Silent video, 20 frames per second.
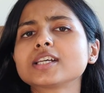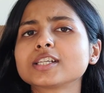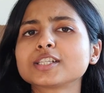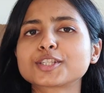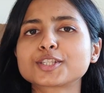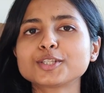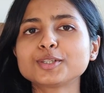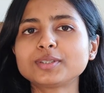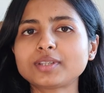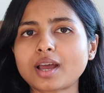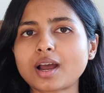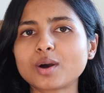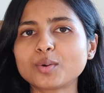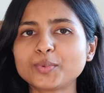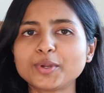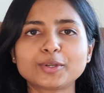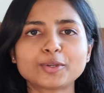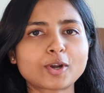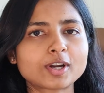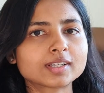So now
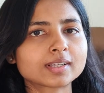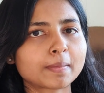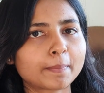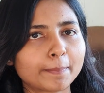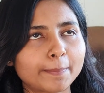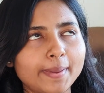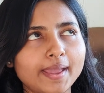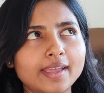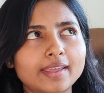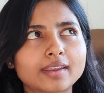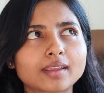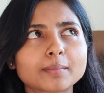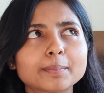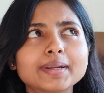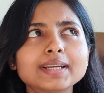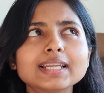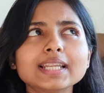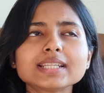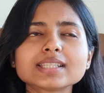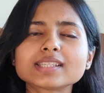we are not comparing,
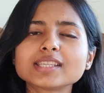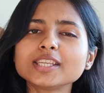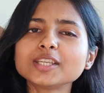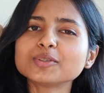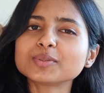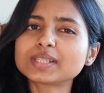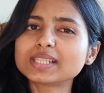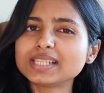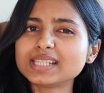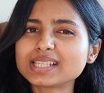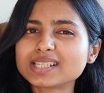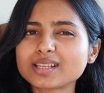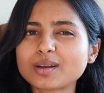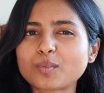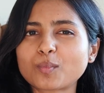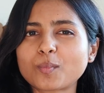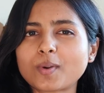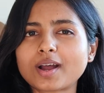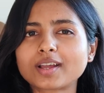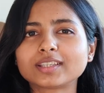but let's say you see
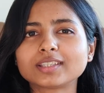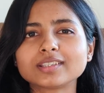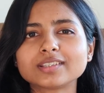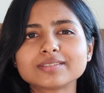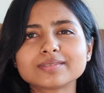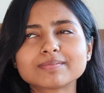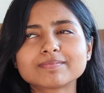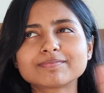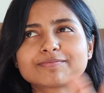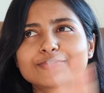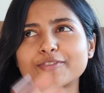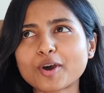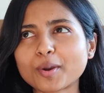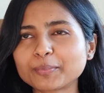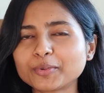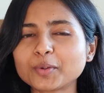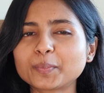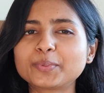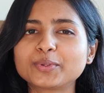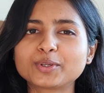someone
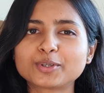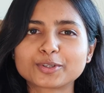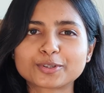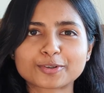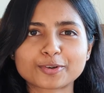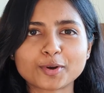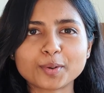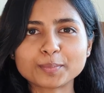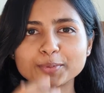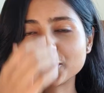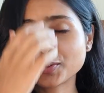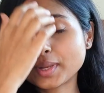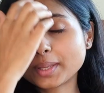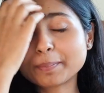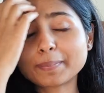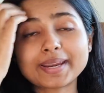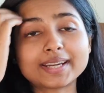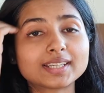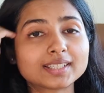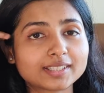from your peer group doing
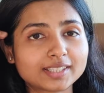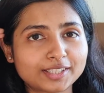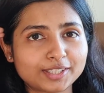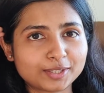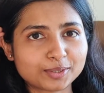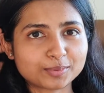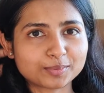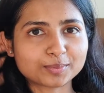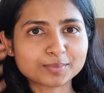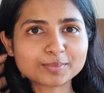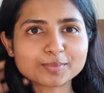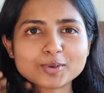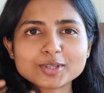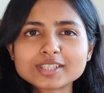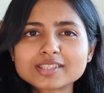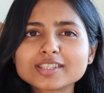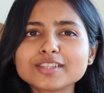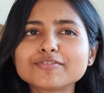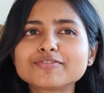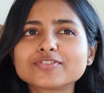better than you.
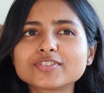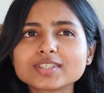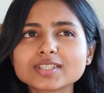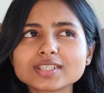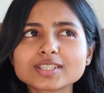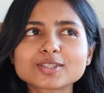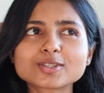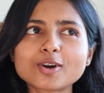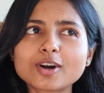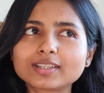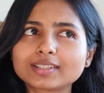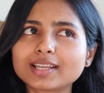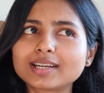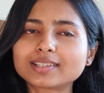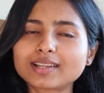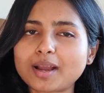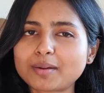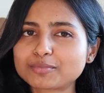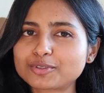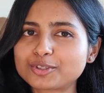What's the first thought
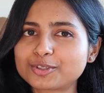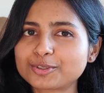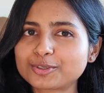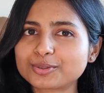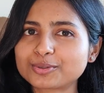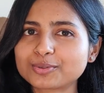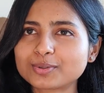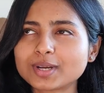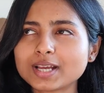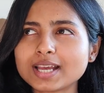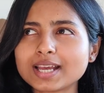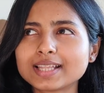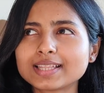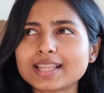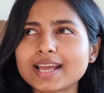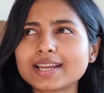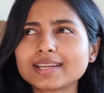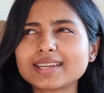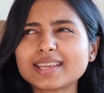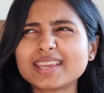that comes to you?
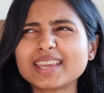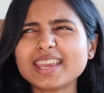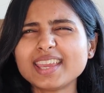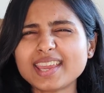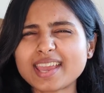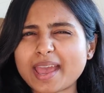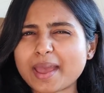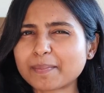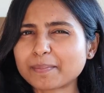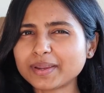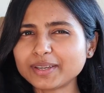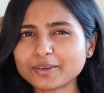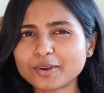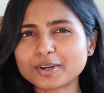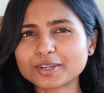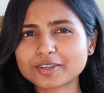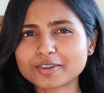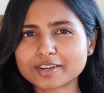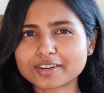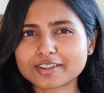That, hey, am I
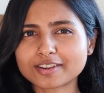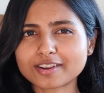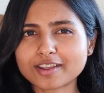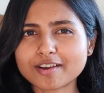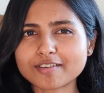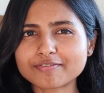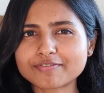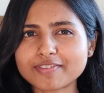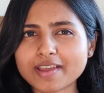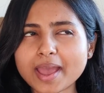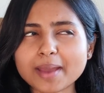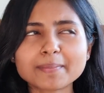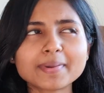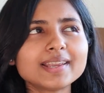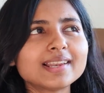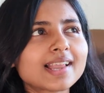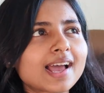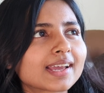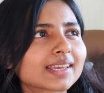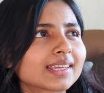not good enough? Am I
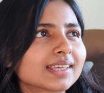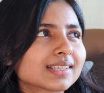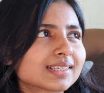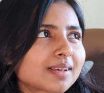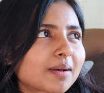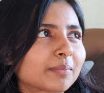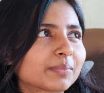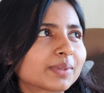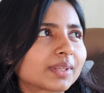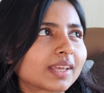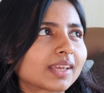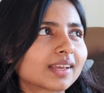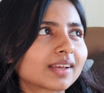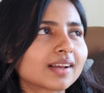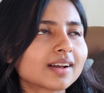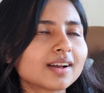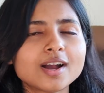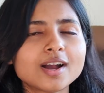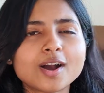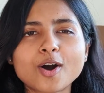lacking something?
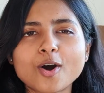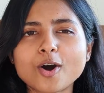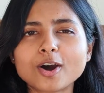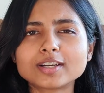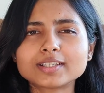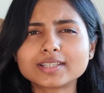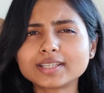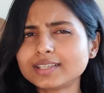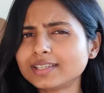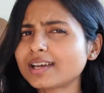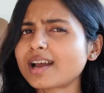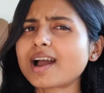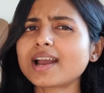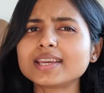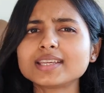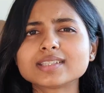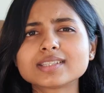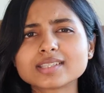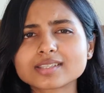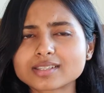Or didn't
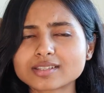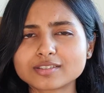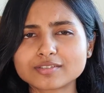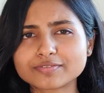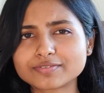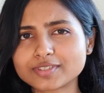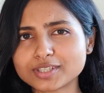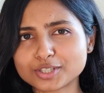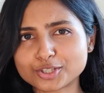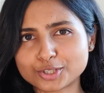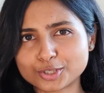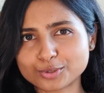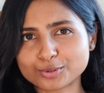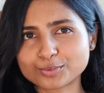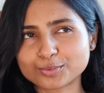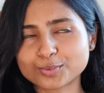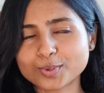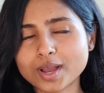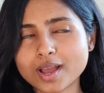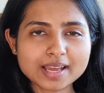I deserve this
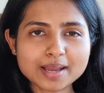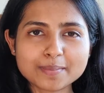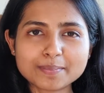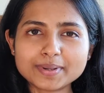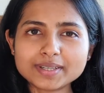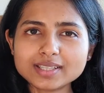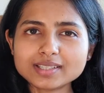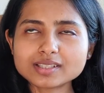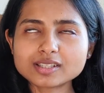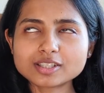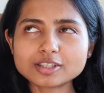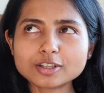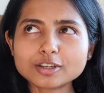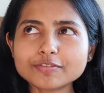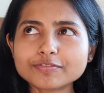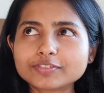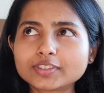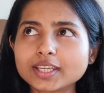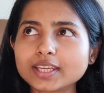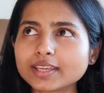too? But instead
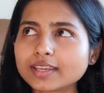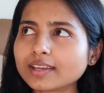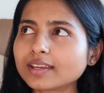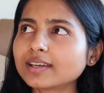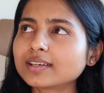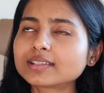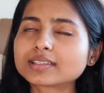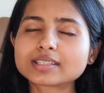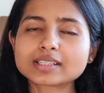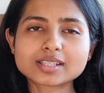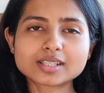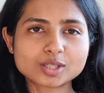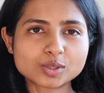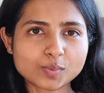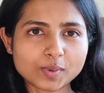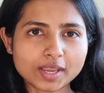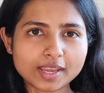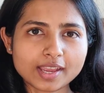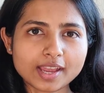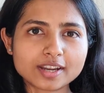of thinking it this
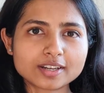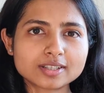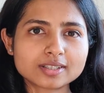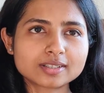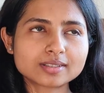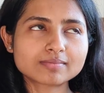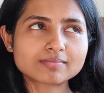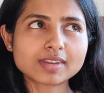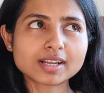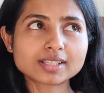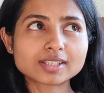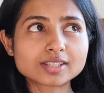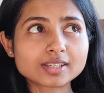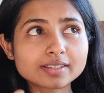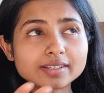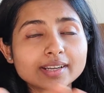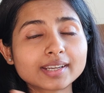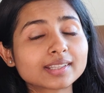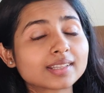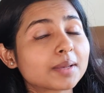way and
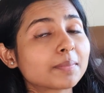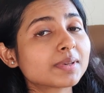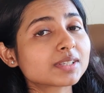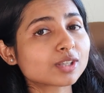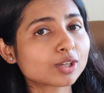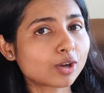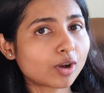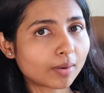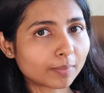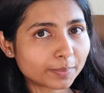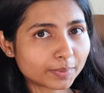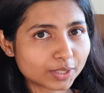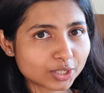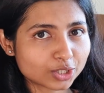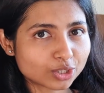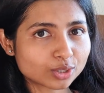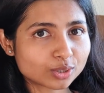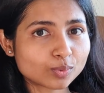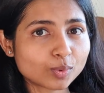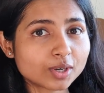considering them as a
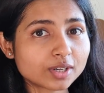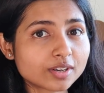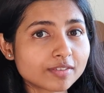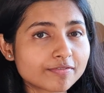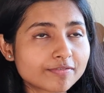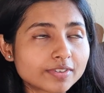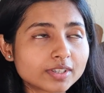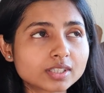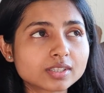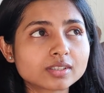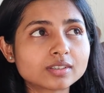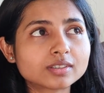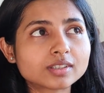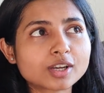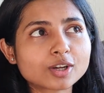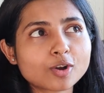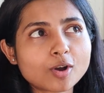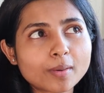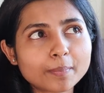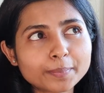competition, what if we turn
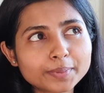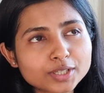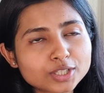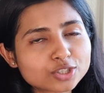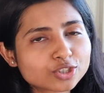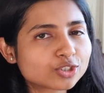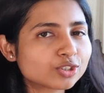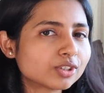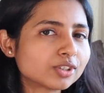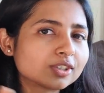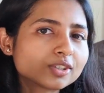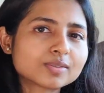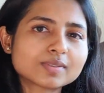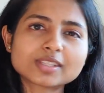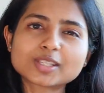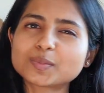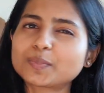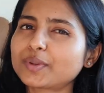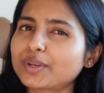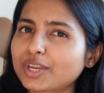our competition into
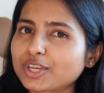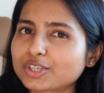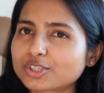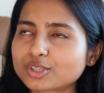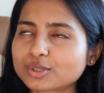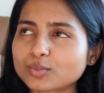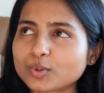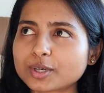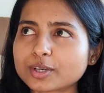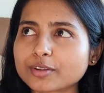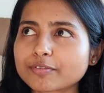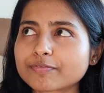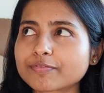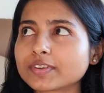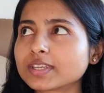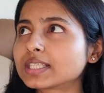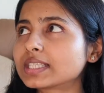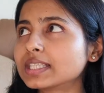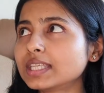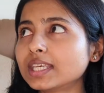inspiration? What if
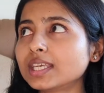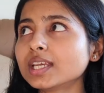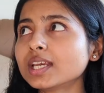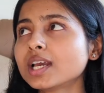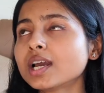we see